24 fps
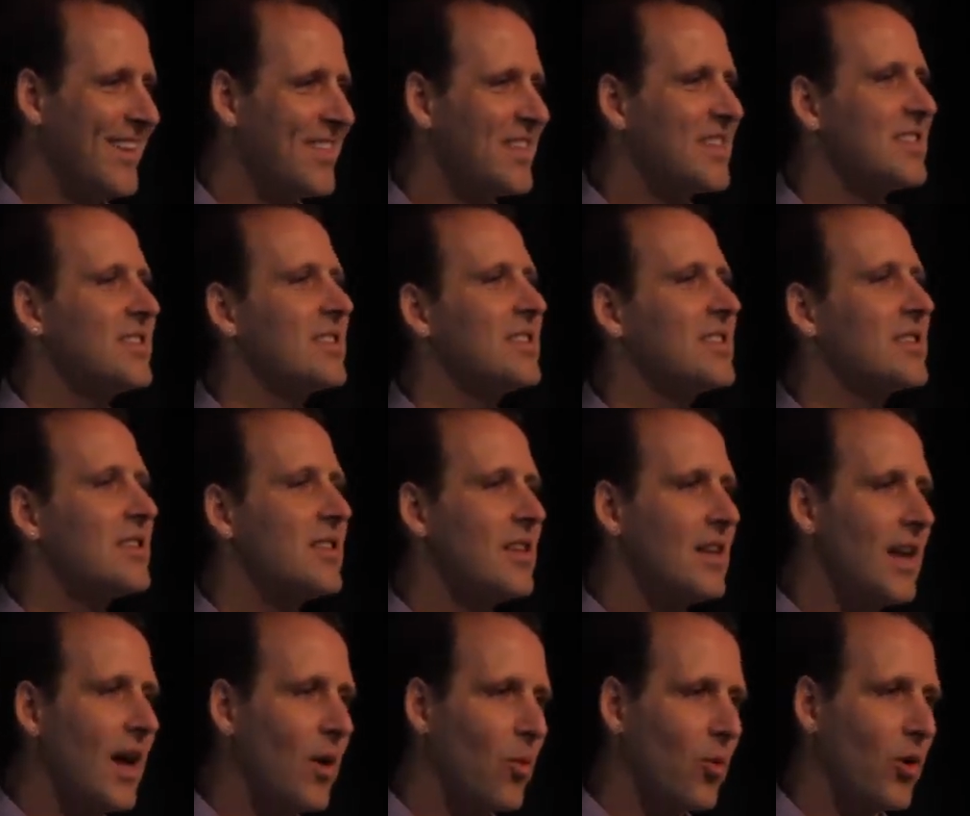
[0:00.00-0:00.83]
This is
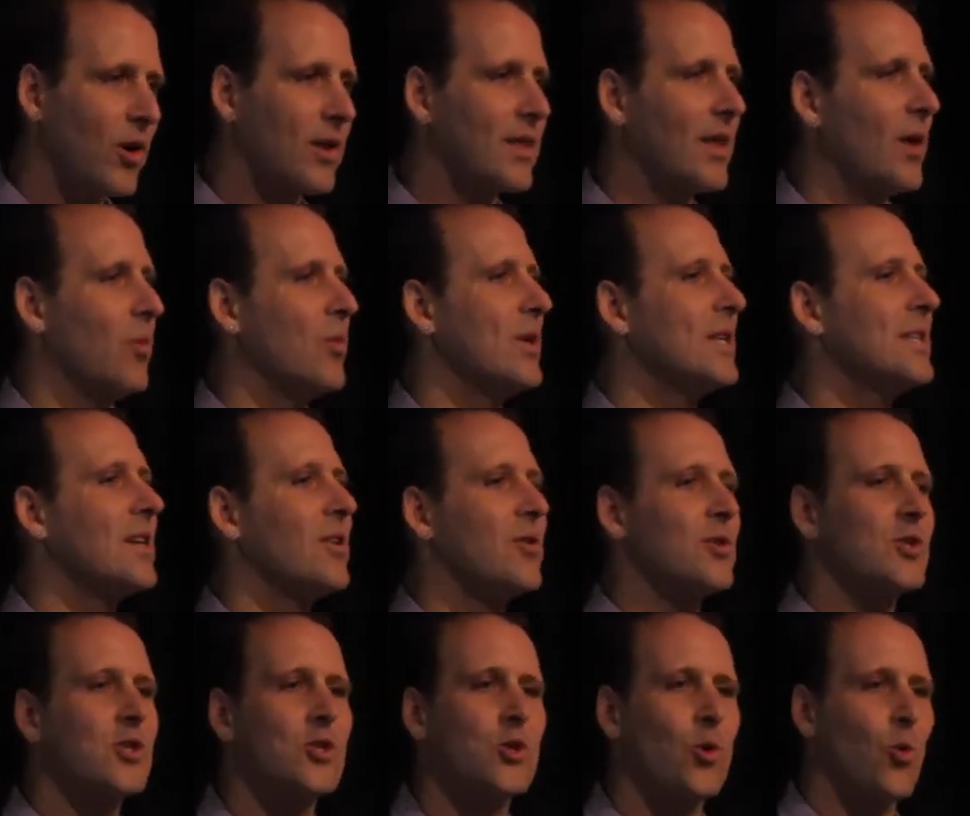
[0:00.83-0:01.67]
the network that we
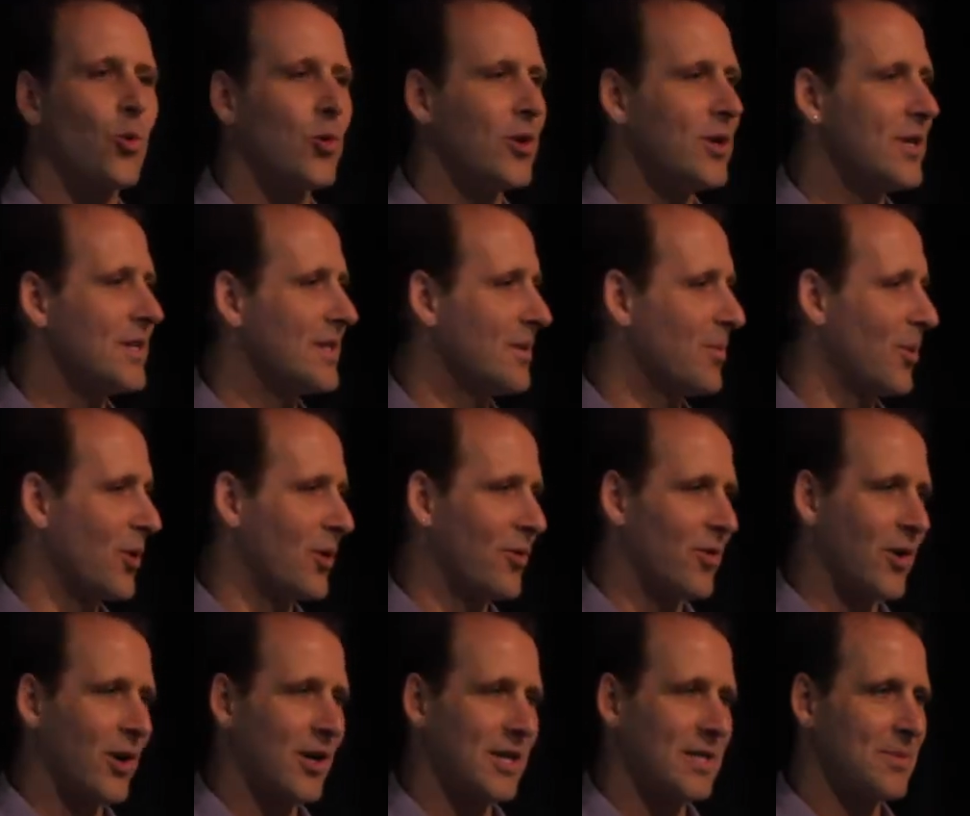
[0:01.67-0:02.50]
tell stories
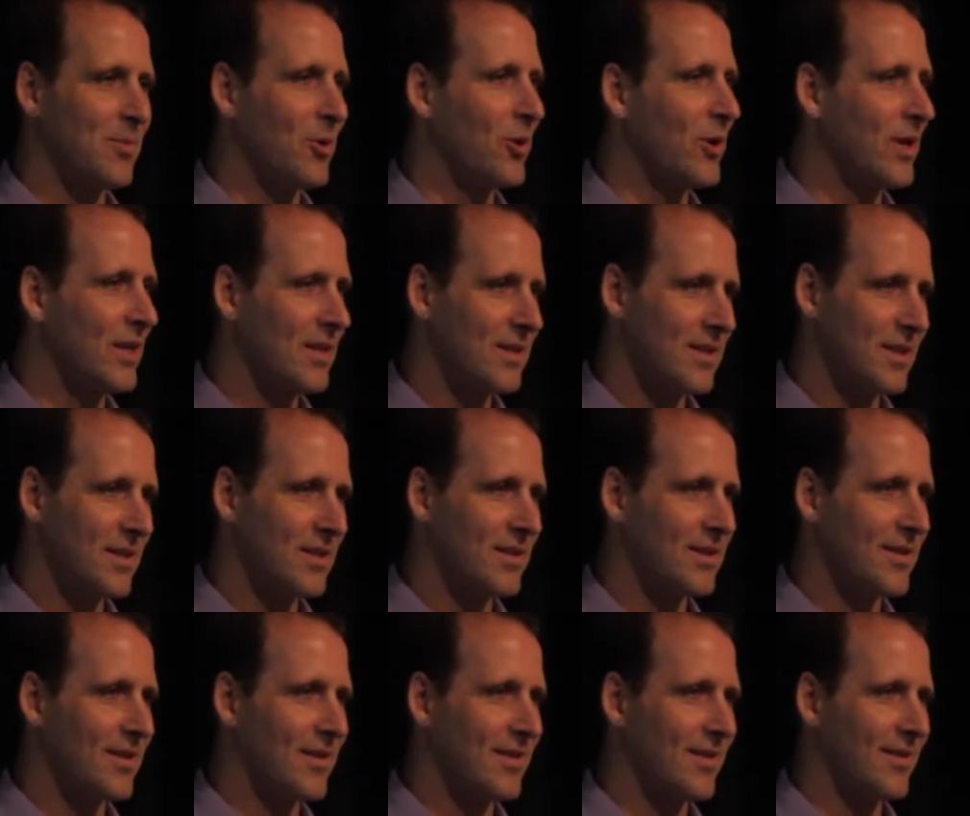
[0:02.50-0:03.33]
about our
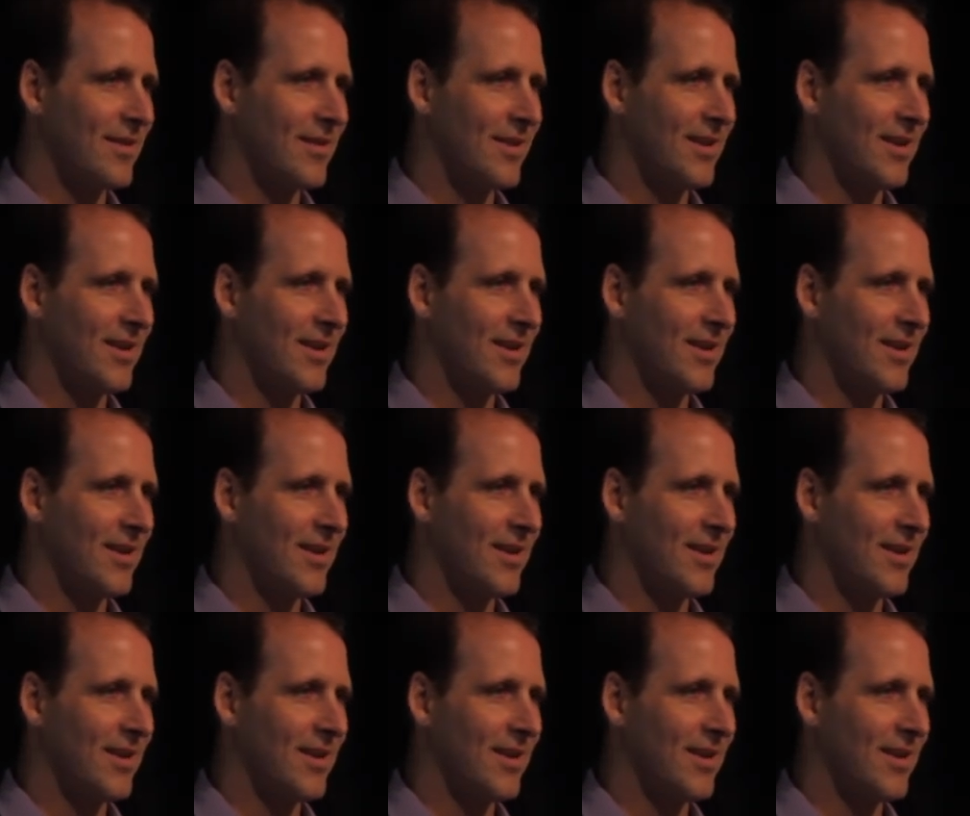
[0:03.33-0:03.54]
experiences.